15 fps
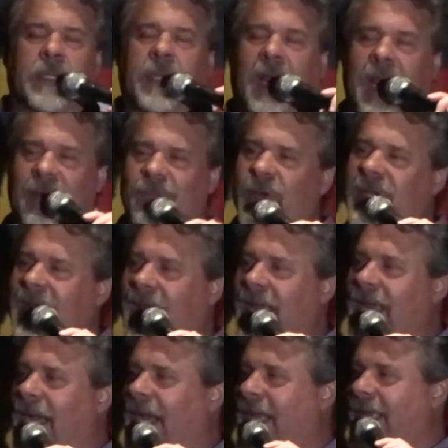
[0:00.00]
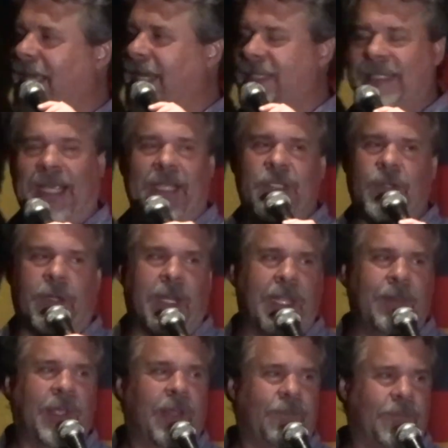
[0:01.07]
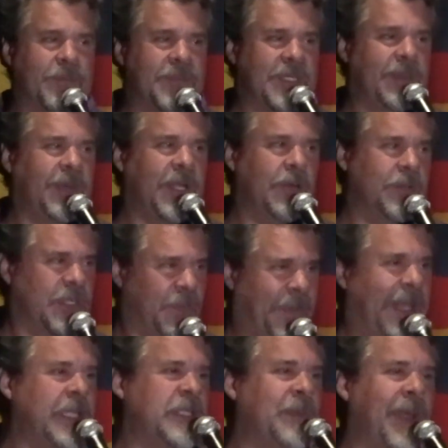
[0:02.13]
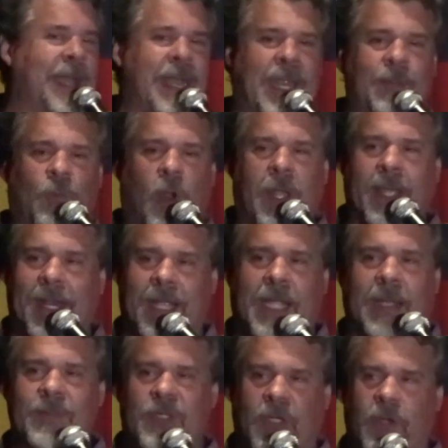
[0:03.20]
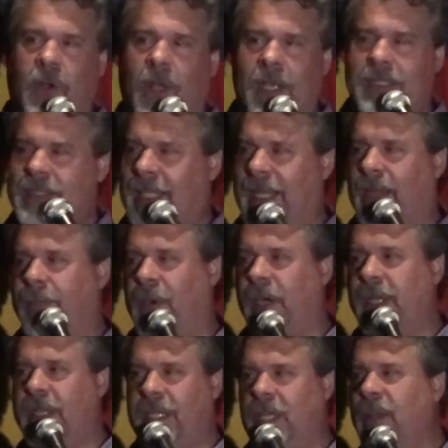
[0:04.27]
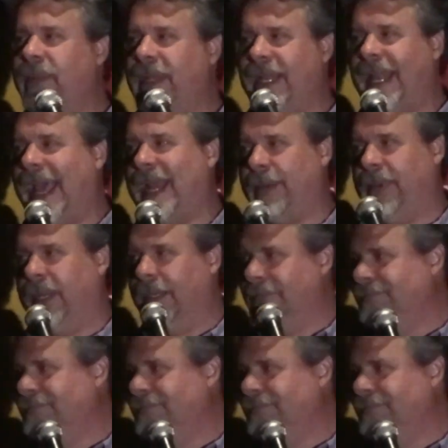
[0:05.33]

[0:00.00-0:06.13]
Every day I get a text or an email from somebody who spells my name wrong and it comes across like a part of the human anatomy.